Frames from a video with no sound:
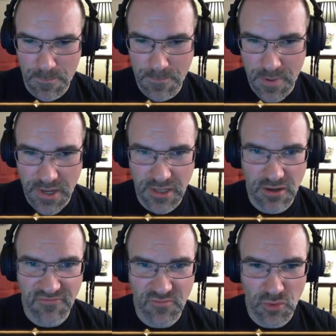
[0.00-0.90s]
biting
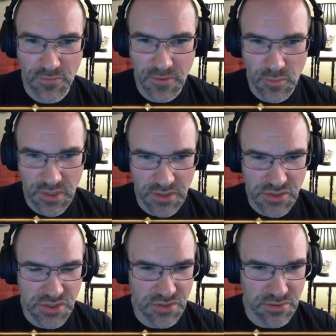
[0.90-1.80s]
off more than we could
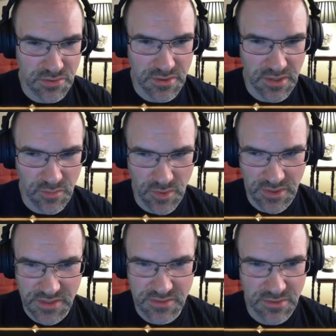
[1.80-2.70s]
chew in one
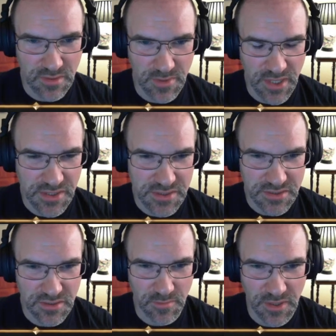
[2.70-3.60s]
stream. It actually
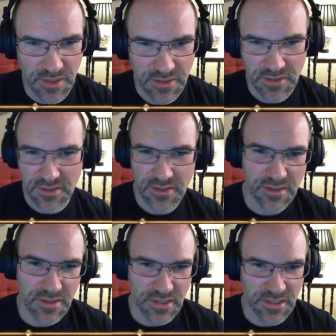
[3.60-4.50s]
took me,
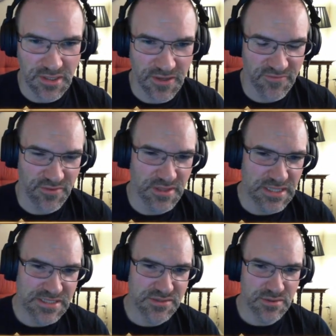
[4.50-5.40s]
after the
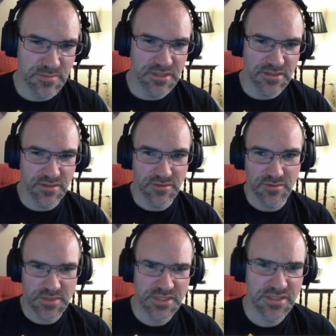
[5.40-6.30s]
last stream ended,
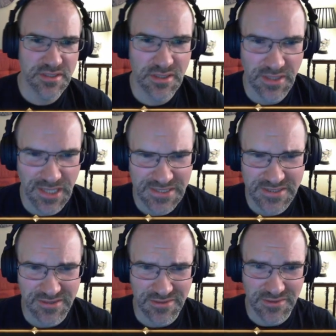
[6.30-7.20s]
which
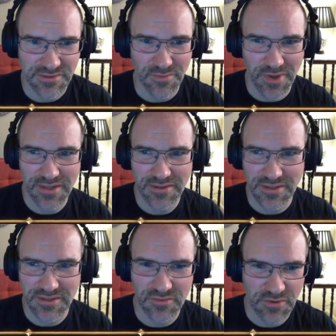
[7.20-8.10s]
lasted a good while,
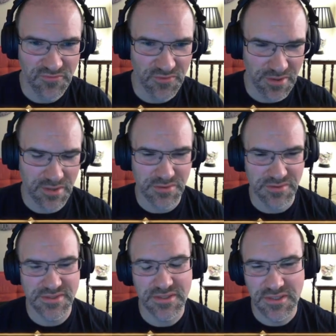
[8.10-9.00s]
like 3 or 4
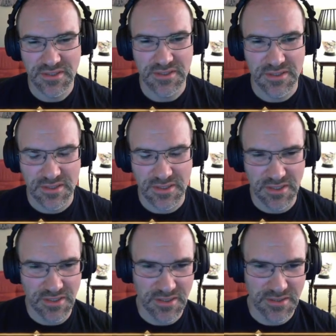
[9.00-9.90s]
hours,
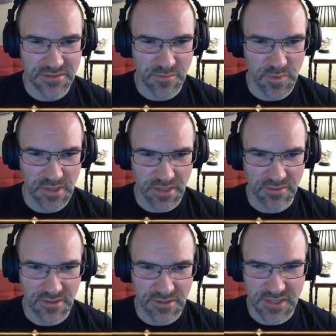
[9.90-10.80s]
it took me like
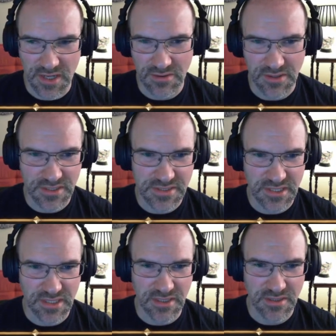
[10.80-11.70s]
the entire next
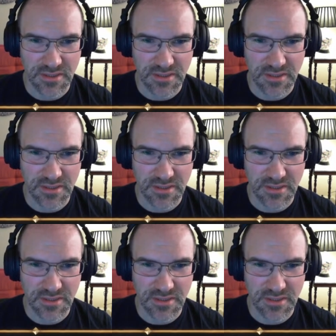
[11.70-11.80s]
day